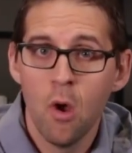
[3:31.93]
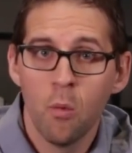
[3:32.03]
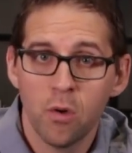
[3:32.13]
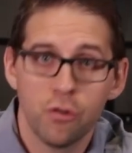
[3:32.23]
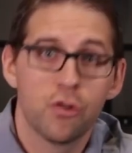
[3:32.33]

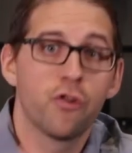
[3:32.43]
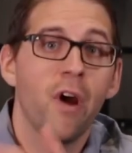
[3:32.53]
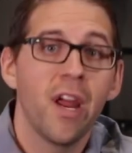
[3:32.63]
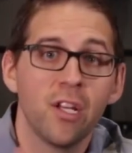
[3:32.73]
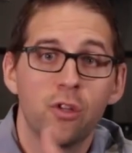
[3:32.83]
when you're
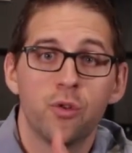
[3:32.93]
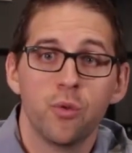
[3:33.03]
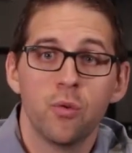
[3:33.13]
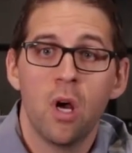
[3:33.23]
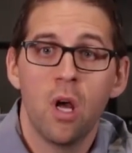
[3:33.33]
trying
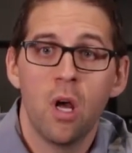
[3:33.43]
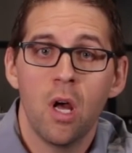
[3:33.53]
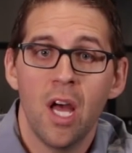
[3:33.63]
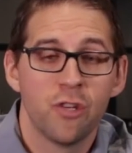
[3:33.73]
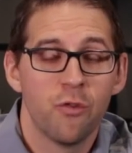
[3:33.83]
to
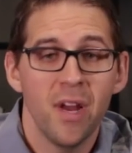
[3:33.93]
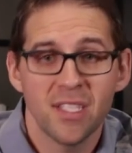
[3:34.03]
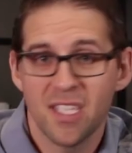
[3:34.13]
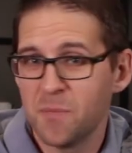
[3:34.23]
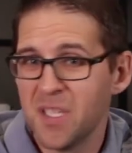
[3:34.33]
address
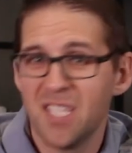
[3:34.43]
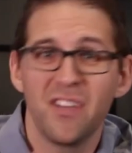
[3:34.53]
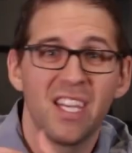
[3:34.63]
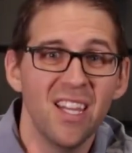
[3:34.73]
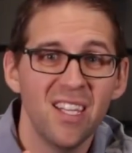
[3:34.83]
a
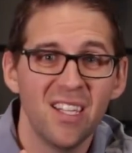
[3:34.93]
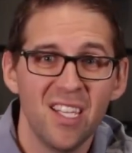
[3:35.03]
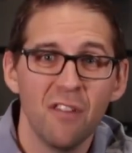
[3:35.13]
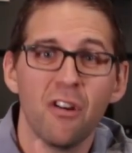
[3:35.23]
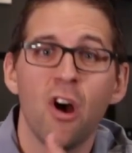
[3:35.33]
specific entity
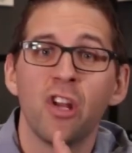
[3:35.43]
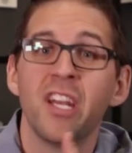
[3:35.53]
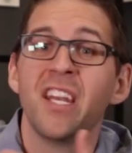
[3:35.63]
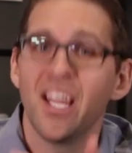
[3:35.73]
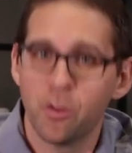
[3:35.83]
on a
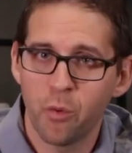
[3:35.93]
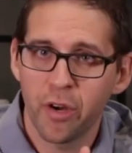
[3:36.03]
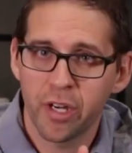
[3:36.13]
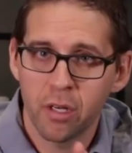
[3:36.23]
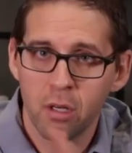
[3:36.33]
network.